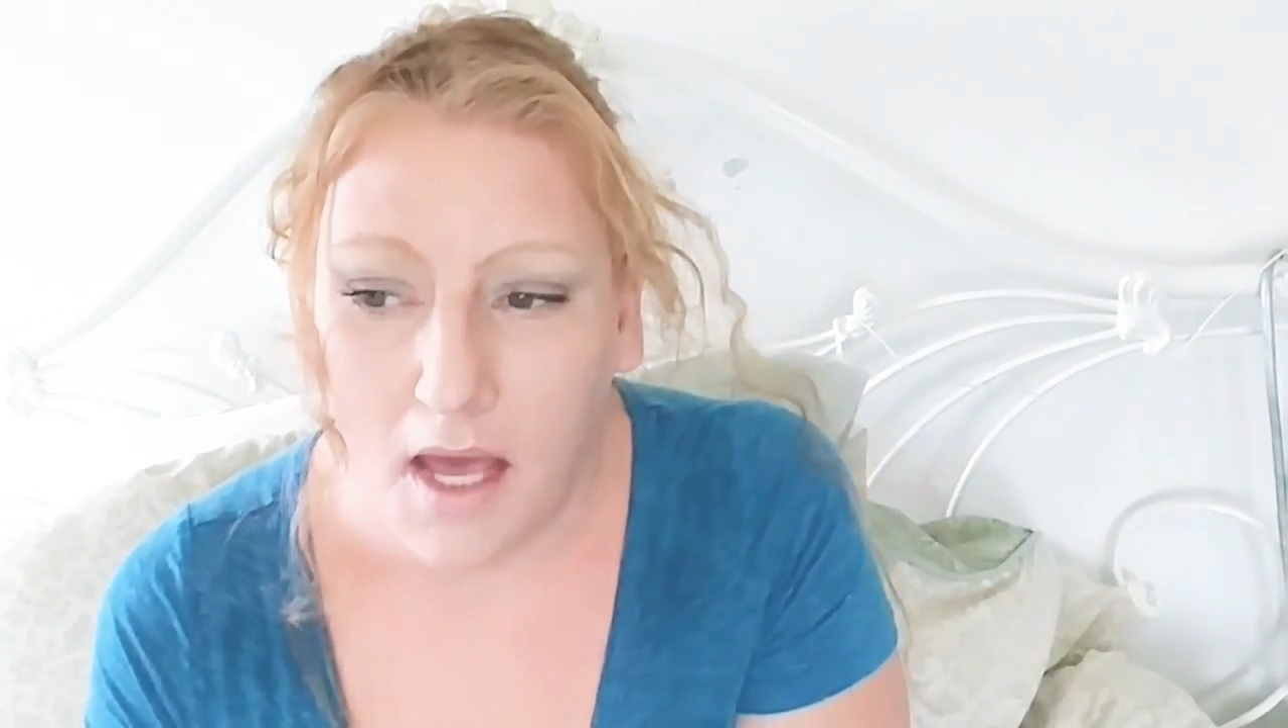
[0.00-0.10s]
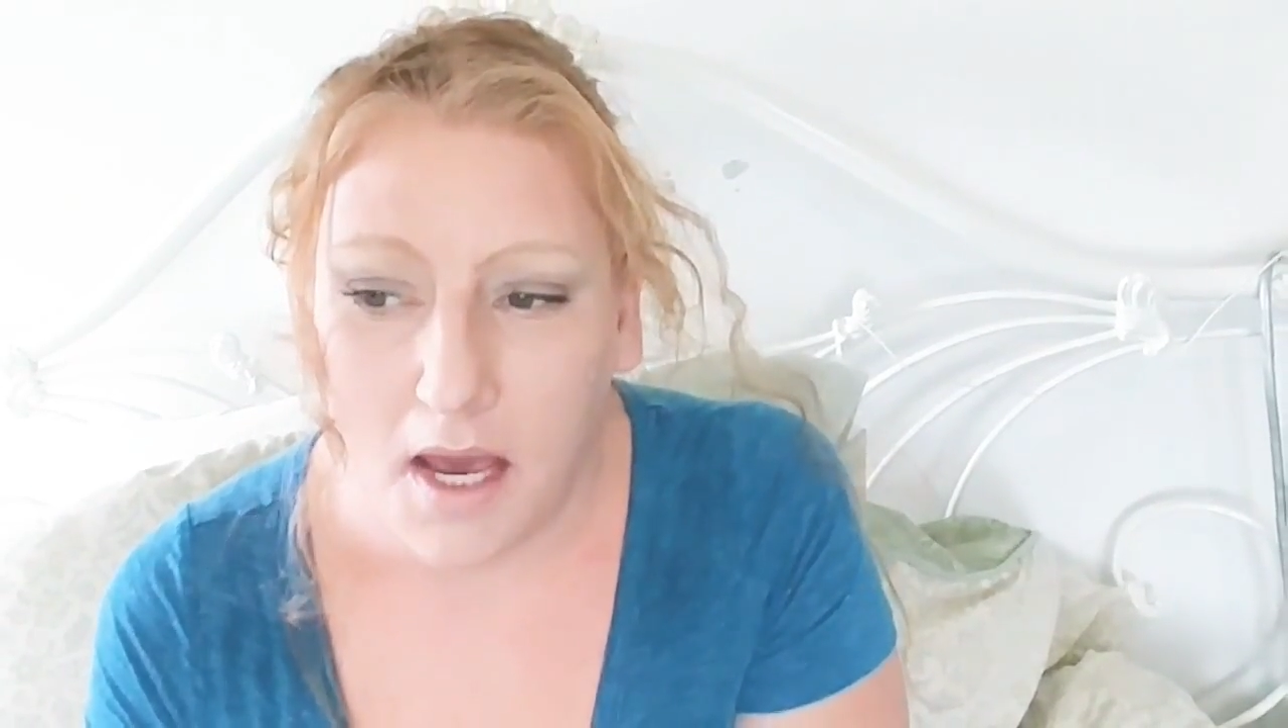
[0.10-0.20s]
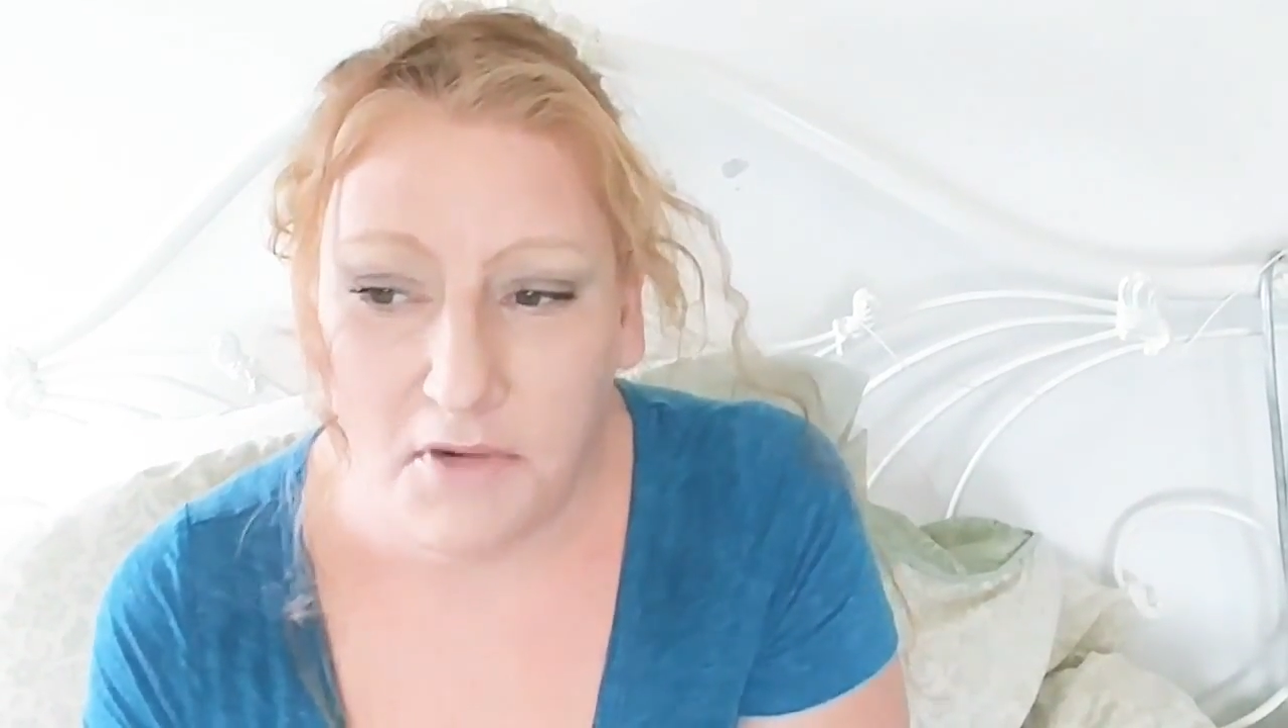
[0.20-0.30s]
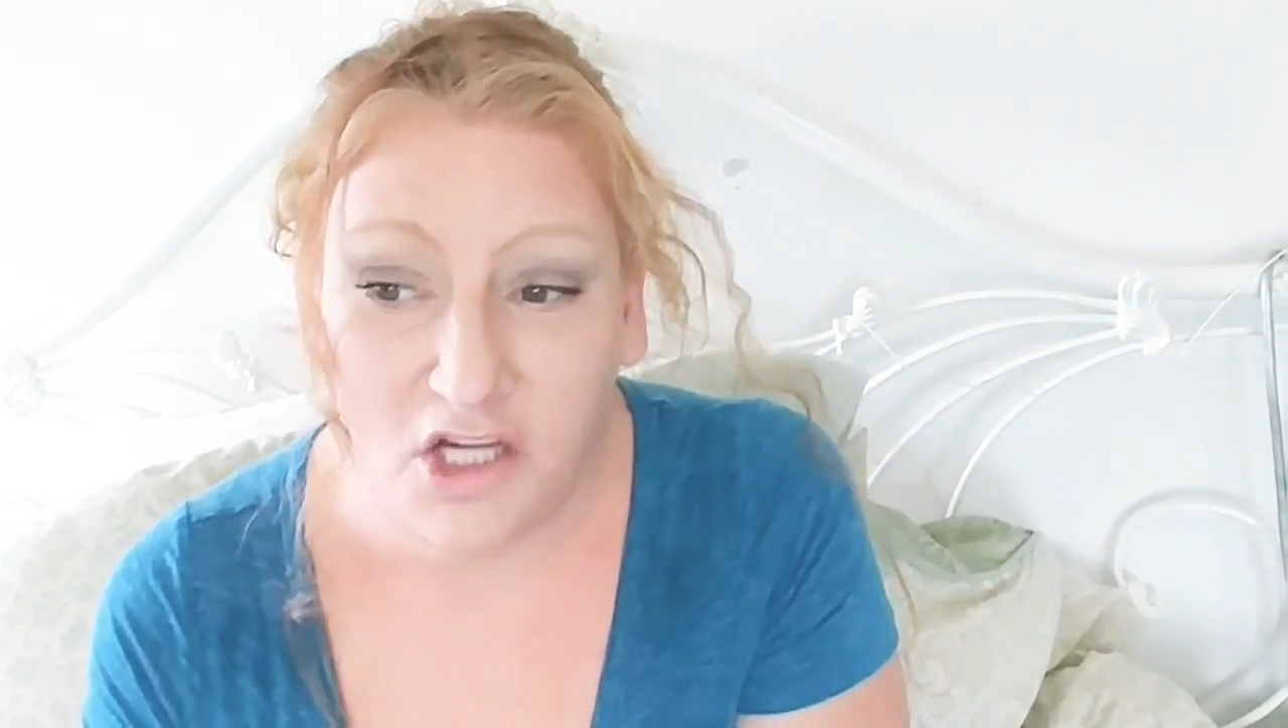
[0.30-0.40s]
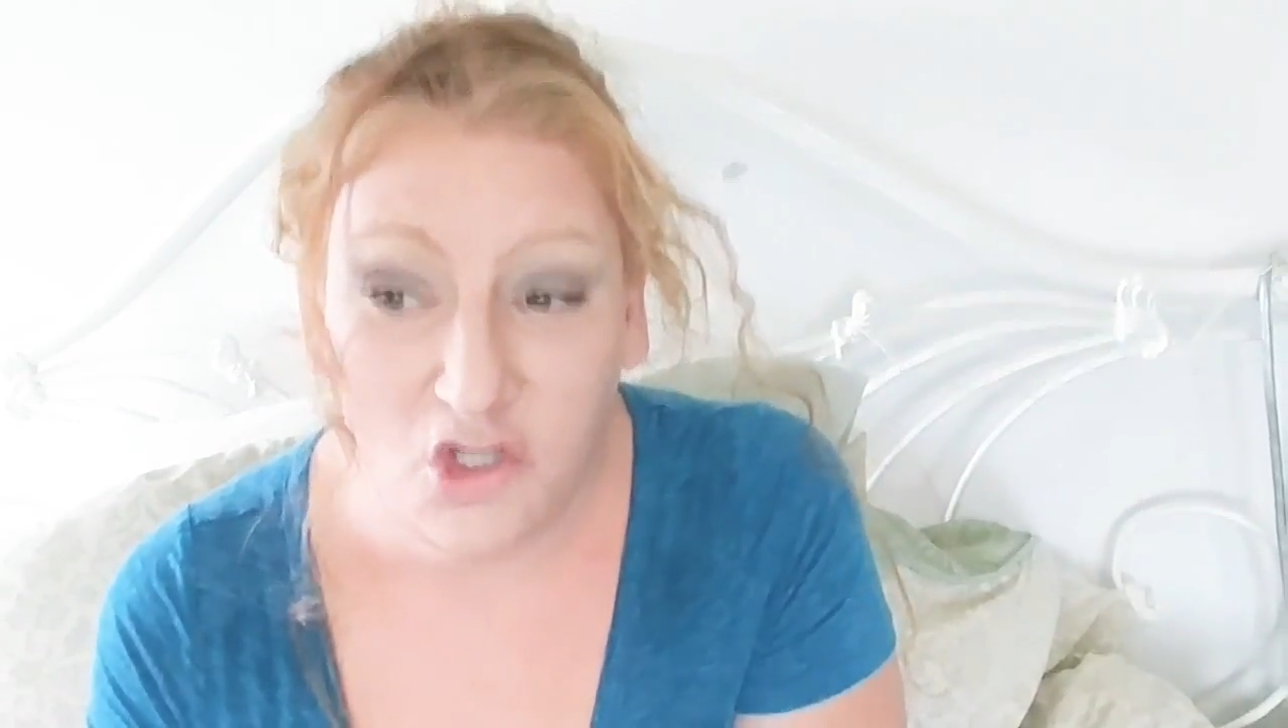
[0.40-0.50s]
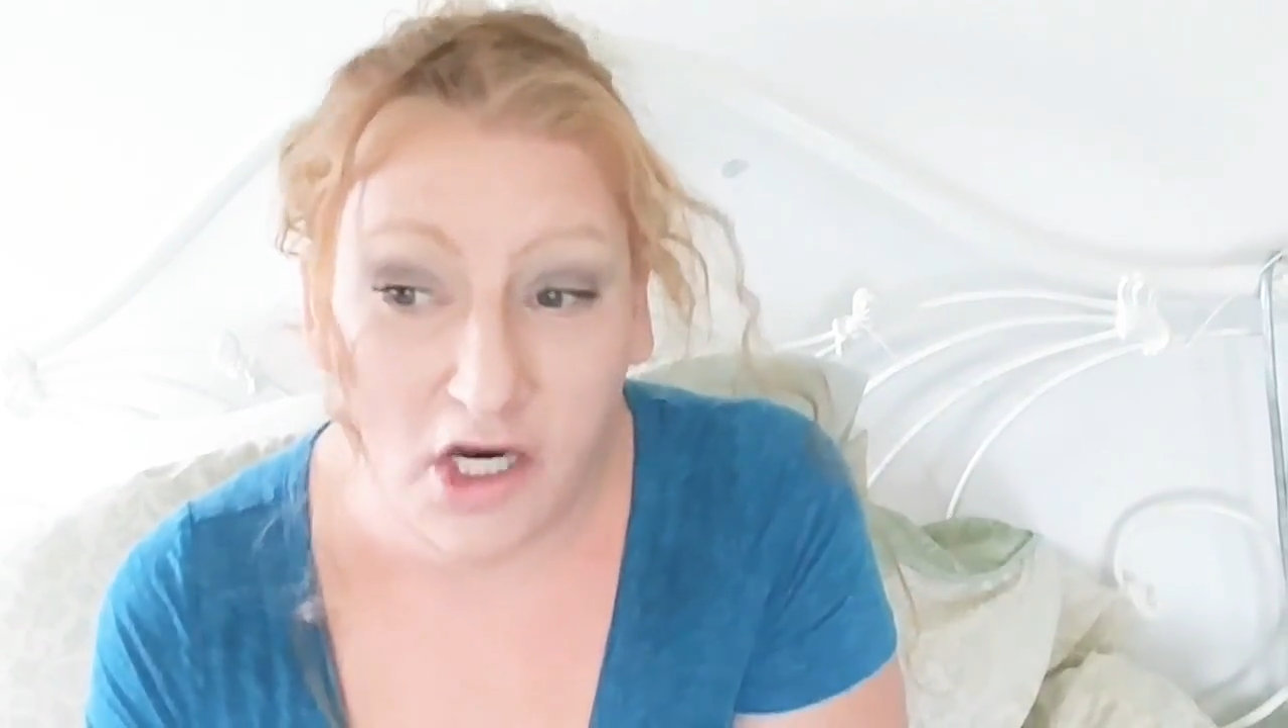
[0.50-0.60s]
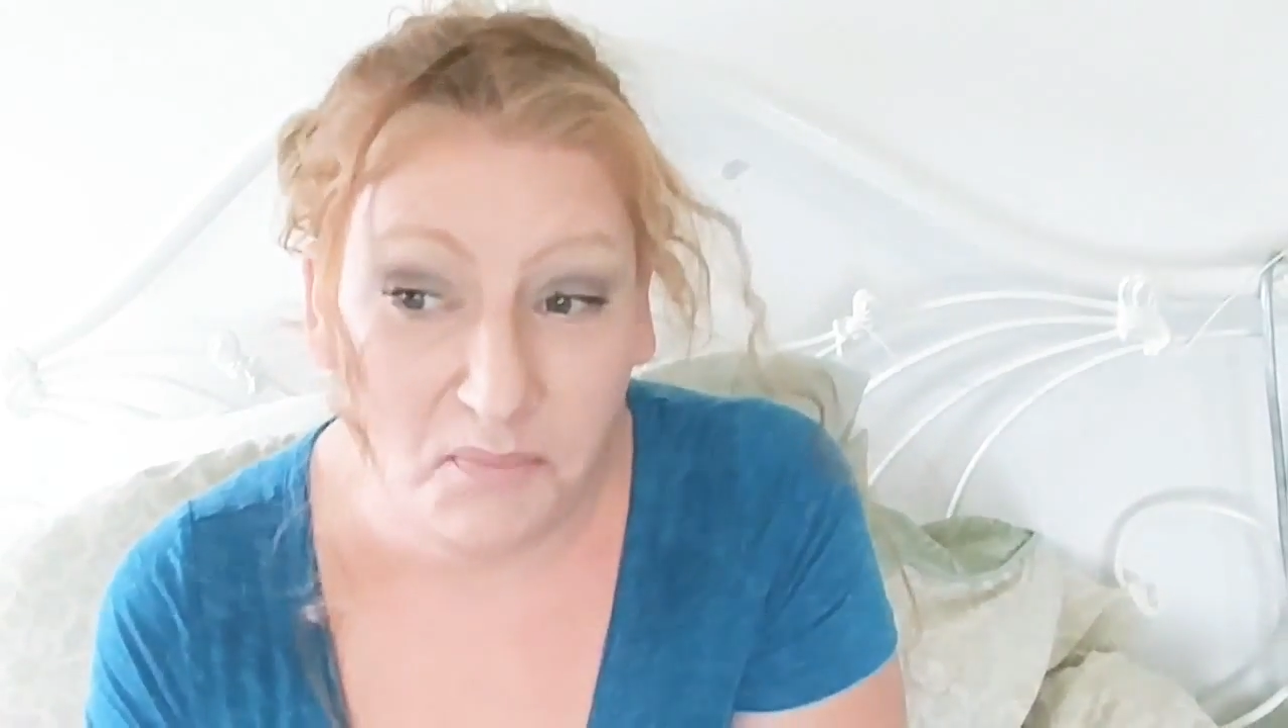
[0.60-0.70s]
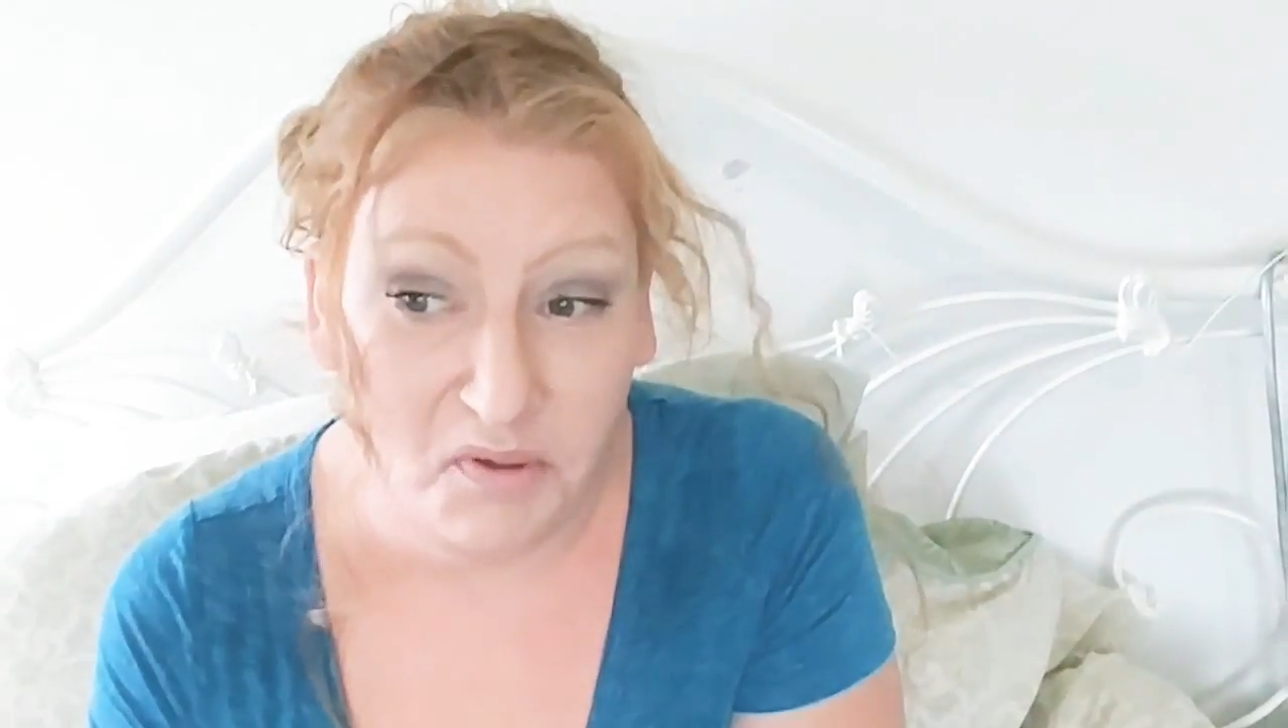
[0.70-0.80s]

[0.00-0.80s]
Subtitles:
I'm not trying to